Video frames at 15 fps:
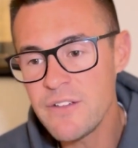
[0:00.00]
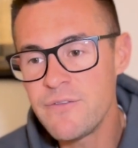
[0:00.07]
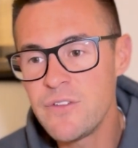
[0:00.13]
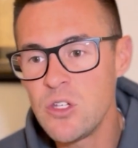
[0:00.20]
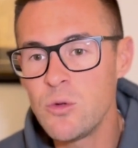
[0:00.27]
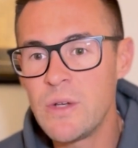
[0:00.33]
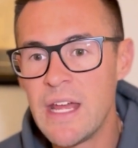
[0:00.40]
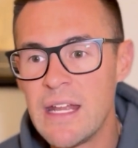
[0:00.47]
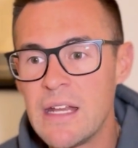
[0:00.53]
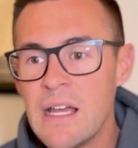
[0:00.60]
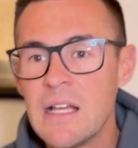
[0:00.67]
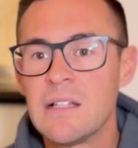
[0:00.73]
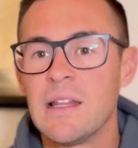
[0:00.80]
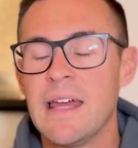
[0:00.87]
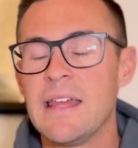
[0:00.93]
viewed it
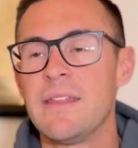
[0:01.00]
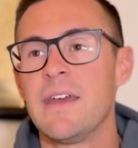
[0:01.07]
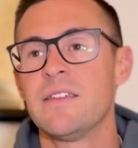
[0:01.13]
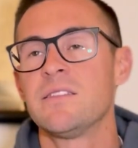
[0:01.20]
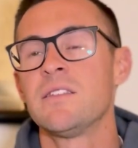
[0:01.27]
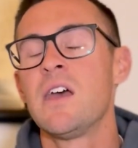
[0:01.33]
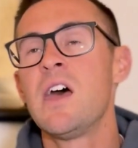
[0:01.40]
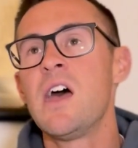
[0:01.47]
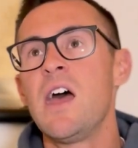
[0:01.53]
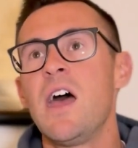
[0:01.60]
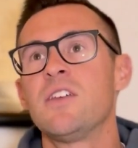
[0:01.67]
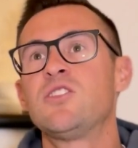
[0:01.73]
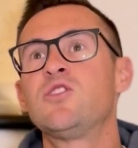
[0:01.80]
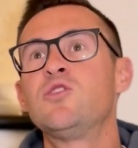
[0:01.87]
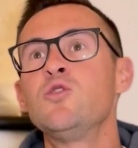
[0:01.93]
like this.
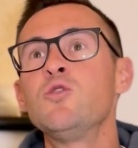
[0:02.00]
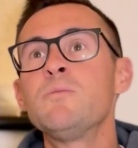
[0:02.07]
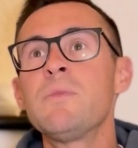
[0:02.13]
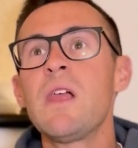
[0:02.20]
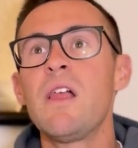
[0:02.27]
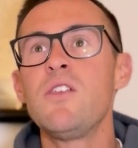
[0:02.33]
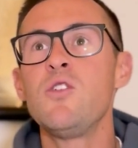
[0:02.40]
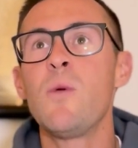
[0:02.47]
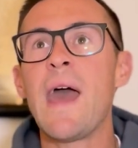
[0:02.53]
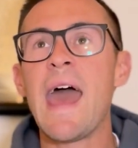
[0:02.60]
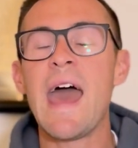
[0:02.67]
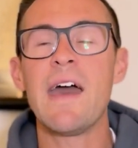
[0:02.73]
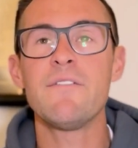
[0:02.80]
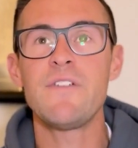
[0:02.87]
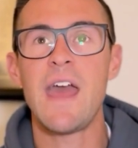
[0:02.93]
Assume you
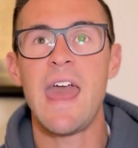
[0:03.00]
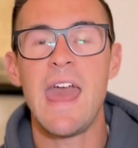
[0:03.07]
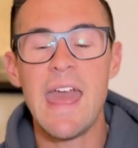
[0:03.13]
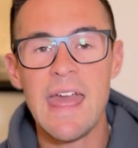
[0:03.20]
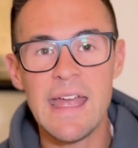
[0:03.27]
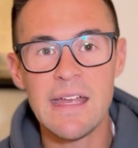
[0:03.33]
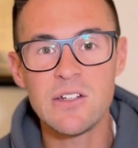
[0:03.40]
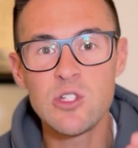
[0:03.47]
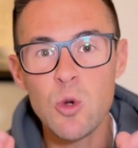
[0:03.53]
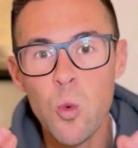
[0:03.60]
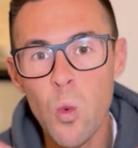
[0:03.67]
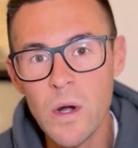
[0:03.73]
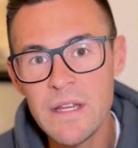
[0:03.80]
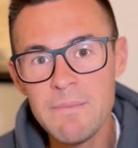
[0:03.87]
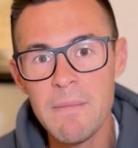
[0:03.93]
have a
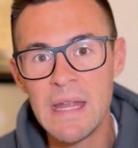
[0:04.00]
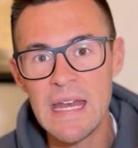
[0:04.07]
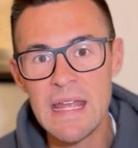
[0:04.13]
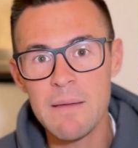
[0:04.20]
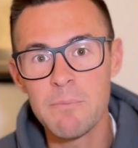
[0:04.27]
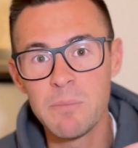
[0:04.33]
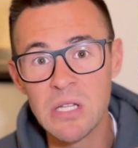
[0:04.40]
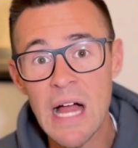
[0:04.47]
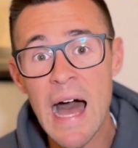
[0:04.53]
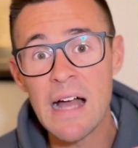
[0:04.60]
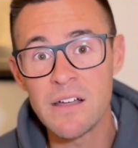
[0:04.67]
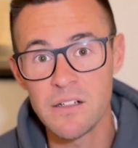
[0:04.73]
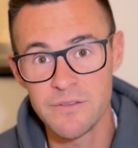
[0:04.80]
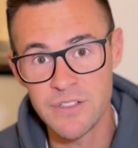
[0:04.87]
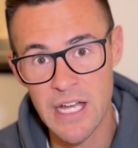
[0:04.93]
20-minute
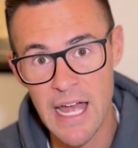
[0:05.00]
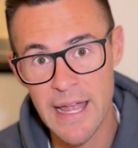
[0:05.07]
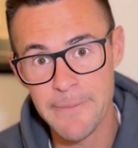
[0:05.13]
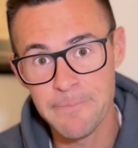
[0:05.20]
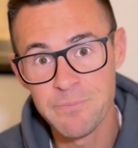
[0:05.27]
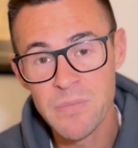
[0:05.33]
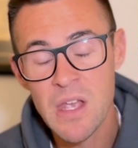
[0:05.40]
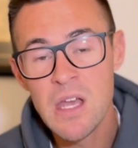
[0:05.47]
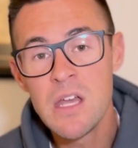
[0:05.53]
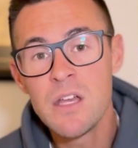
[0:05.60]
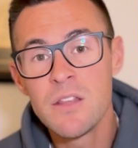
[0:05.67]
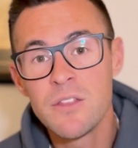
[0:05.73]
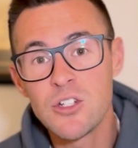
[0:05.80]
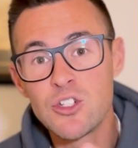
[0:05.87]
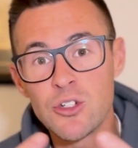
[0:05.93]
block of time.
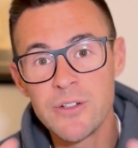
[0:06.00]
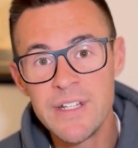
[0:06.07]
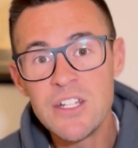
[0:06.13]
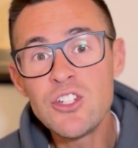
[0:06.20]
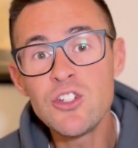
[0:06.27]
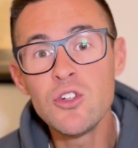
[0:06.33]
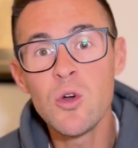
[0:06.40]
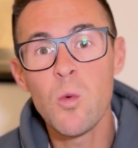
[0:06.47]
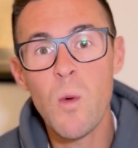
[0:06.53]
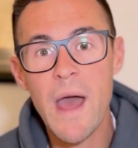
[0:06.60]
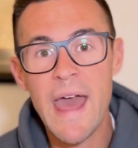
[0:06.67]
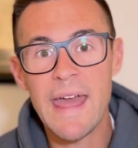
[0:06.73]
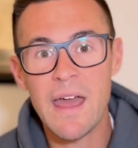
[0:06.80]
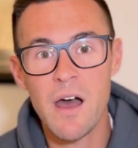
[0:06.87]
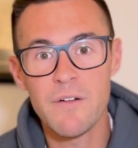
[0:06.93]
The traditional
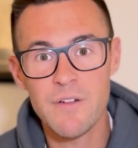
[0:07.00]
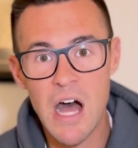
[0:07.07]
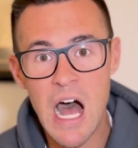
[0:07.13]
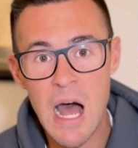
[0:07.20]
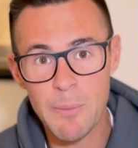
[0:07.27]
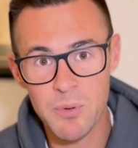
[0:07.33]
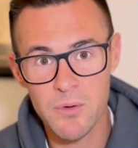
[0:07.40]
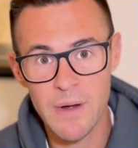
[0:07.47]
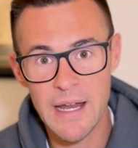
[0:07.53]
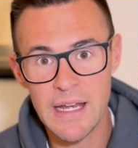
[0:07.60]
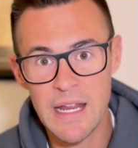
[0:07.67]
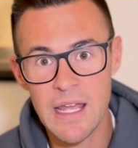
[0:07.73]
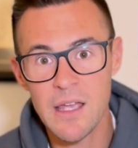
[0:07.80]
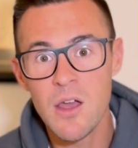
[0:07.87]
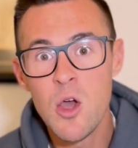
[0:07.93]
way of
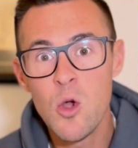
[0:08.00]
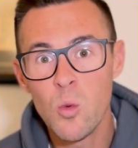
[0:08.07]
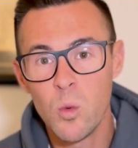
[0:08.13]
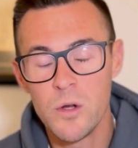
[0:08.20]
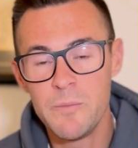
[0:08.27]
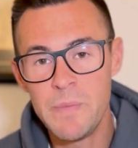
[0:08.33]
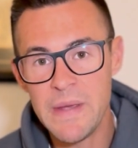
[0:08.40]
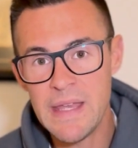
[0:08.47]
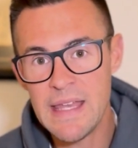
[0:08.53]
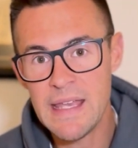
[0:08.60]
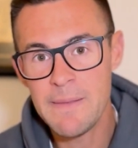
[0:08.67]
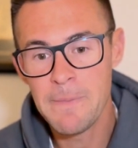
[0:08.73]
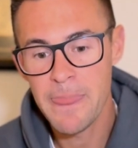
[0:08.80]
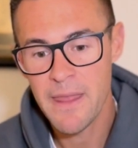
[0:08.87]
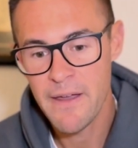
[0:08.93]
operating would
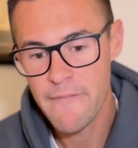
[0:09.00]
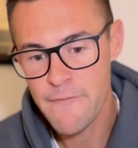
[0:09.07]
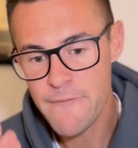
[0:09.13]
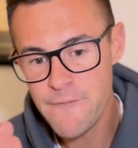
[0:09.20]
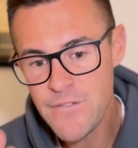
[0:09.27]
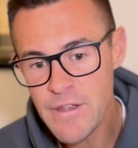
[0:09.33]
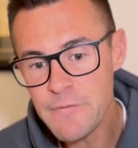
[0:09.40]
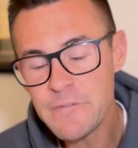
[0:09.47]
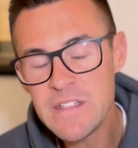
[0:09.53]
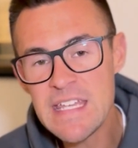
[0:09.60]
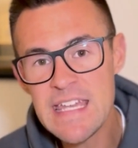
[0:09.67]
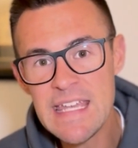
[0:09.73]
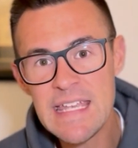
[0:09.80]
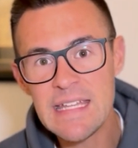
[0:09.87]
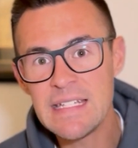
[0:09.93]
be
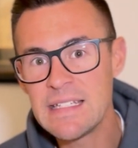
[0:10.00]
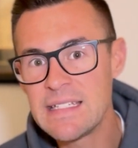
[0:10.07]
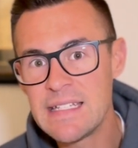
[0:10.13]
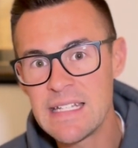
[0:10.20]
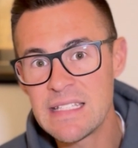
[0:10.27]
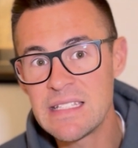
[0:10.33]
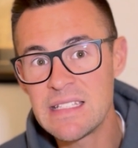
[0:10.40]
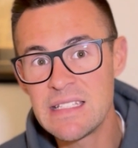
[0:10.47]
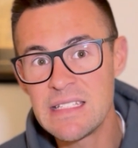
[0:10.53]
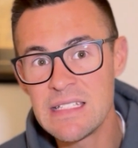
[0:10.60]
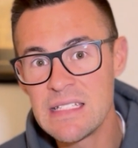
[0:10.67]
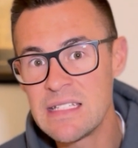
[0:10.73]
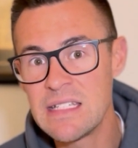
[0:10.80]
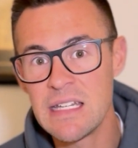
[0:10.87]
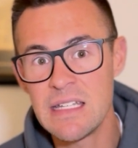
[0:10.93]
15 to
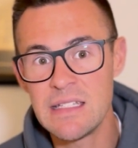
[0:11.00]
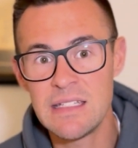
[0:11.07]
3